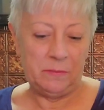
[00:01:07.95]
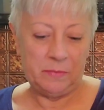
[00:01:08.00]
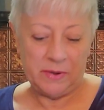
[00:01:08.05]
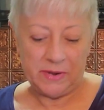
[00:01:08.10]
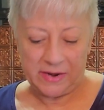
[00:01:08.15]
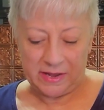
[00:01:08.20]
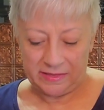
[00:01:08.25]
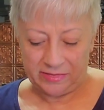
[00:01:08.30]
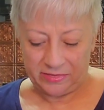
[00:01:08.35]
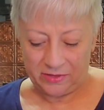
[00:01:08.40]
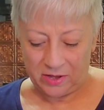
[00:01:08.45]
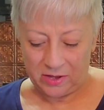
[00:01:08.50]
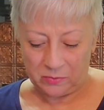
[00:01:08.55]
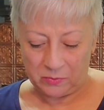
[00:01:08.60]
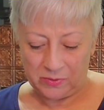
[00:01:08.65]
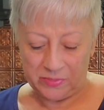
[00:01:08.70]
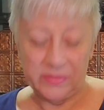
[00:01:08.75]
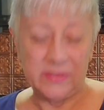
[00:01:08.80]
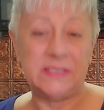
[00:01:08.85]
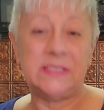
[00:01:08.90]
but I
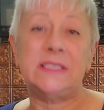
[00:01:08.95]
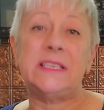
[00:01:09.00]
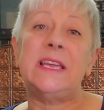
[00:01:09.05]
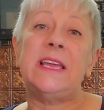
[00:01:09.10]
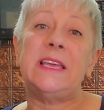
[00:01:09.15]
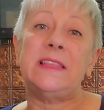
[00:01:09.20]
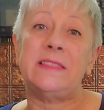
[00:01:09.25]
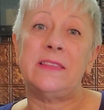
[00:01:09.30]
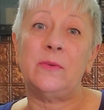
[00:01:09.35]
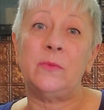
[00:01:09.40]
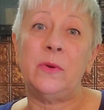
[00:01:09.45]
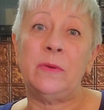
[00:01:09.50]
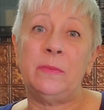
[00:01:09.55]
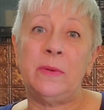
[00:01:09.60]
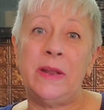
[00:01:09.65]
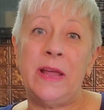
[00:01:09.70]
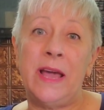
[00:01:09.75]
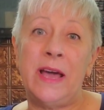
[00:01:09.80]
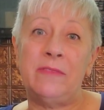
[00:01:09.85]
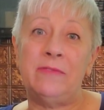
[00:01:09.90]
thought with this heat that we've
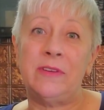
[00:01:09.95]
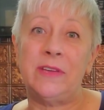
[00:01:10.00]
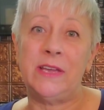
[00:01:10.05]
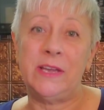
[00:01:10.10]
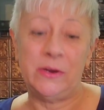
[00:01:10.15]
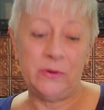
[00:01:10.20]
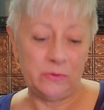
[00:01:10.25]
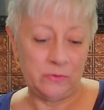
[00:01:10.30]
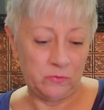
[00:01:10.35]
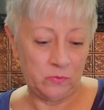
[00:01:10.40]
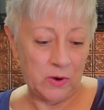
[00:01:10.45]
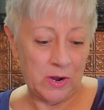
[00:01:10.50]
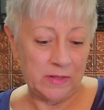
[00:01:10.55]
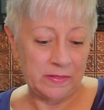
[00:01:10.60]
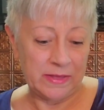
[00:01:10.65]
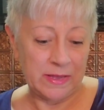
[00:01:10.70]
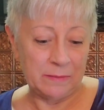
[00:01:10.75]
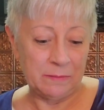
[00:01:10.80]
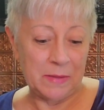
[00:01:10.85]
been having here in Raleigh,